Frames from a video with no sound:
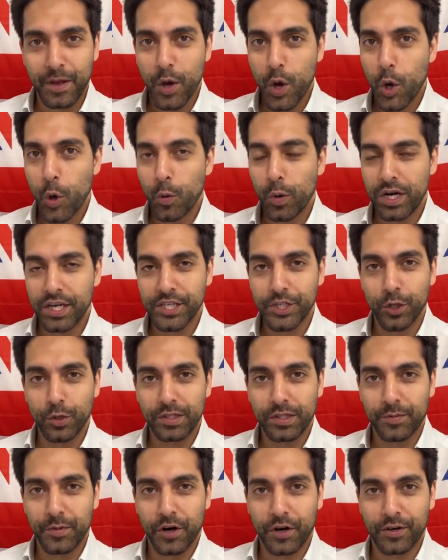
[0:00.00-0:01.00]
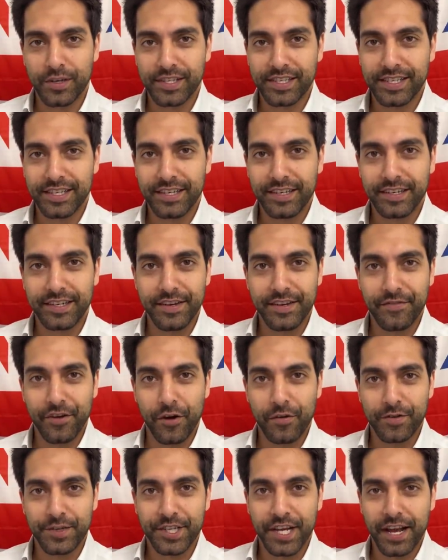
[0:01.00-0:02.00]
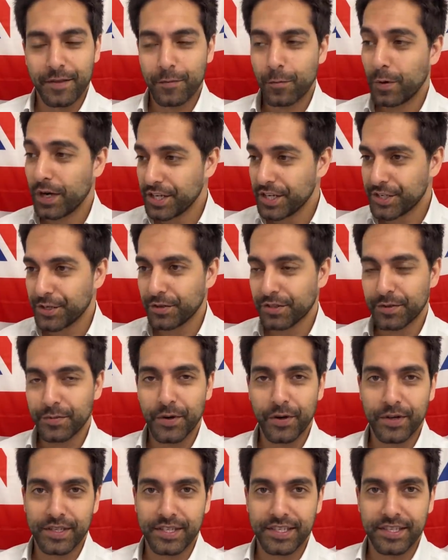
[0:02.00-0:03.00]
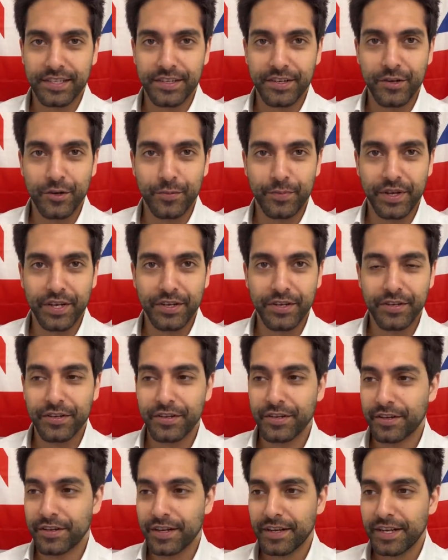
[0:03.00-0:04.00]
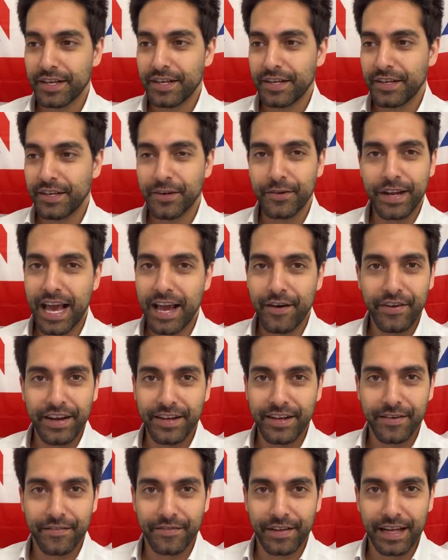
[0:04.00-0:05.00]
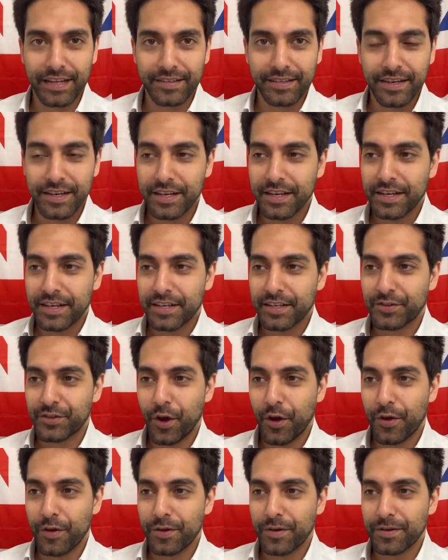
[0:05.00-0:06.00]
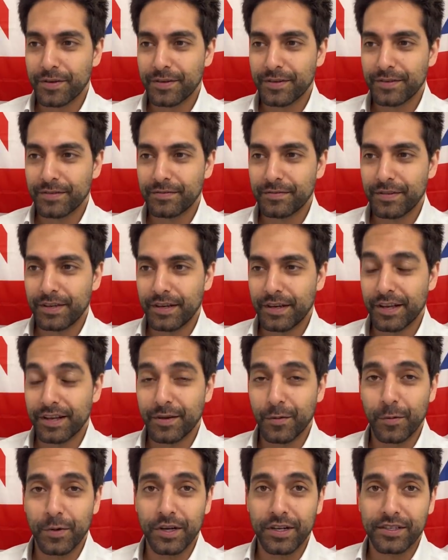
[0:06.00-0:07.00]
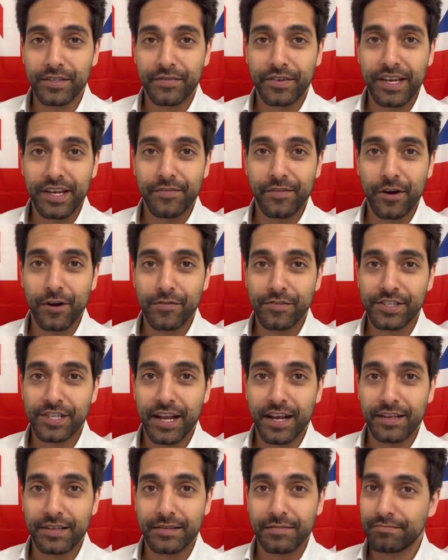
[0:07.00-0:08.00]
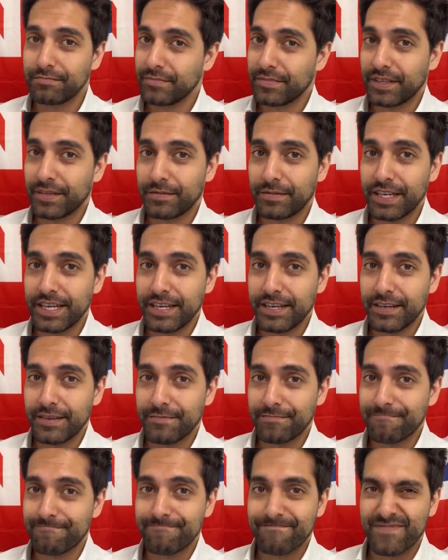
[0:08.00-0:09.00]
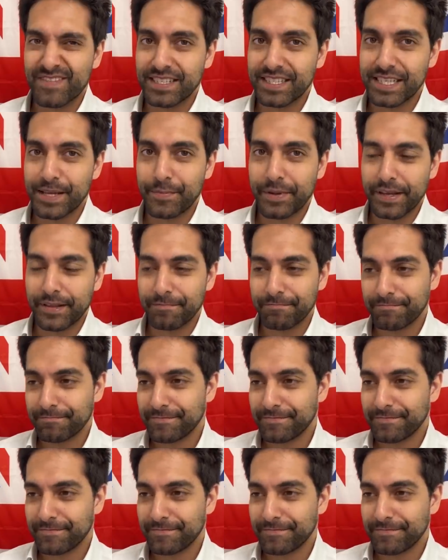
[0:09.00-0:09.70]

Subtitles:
Where is your democracy, Guy Verhofstadt? Where is your democracy, the European Union? You don't have any of that. So, in the words of Guy Verhofstadt, Guy, zip it.